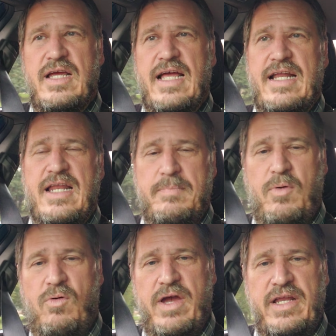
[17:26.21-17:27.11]
at any
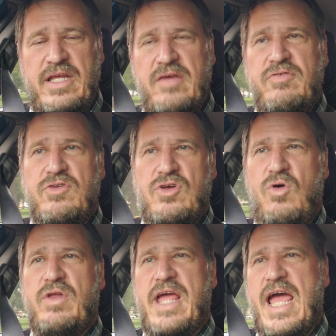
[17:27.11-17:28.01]
point if you
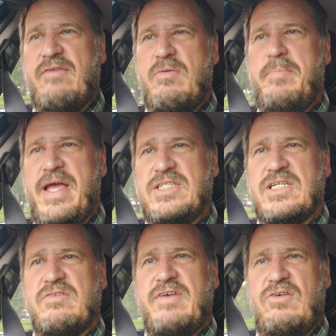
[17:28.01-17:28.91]
don't have a
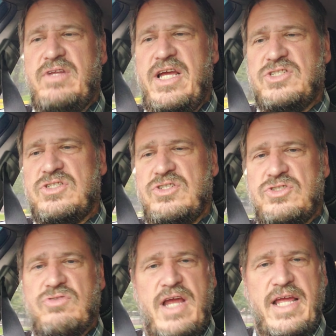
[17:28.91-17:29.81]
basic foundation and
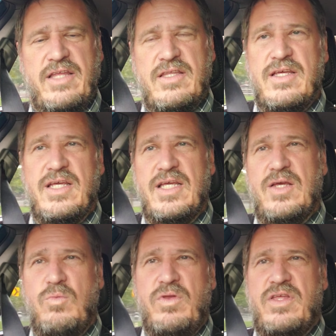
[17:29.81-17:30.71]
strength
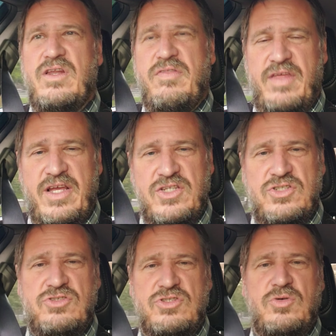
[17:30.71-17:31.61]
within the things
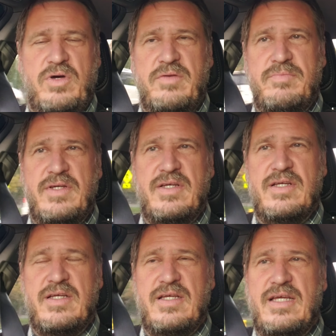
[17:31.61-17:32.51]
that you're doing.
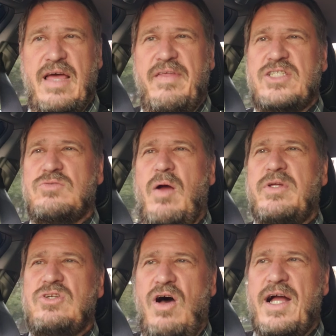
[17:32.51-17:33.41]
And this is why
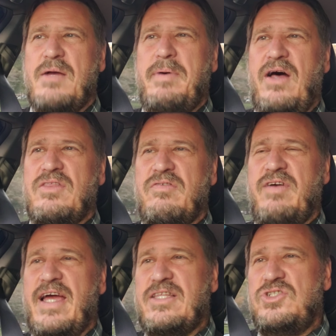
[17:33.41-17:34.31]
we talk about the
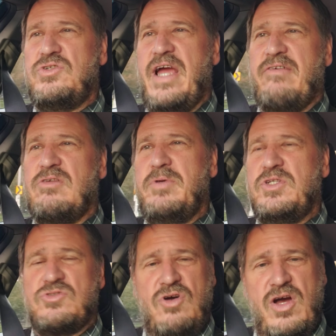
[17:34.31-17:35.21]
fact that you have to be
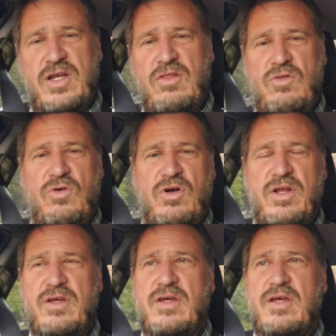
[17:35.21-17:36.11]
strong in the
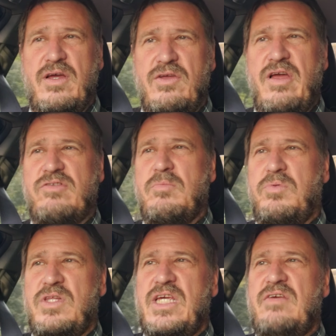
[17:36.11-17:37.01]
Lord. You have to
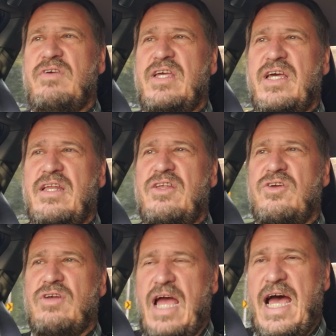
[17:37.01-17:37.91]
believe in
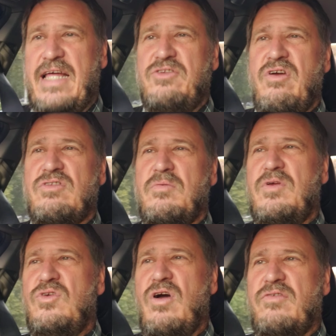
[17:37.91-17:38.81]
your God. You have to
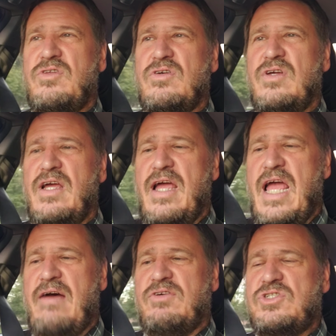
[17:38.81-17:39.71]
you have to
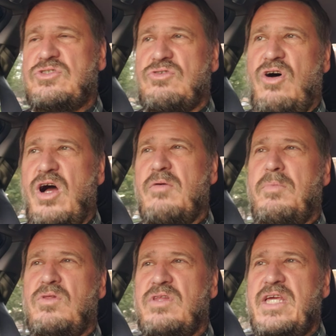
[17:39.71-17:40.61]
have a strong
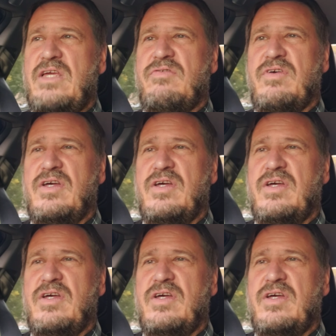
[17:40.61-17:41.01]
belief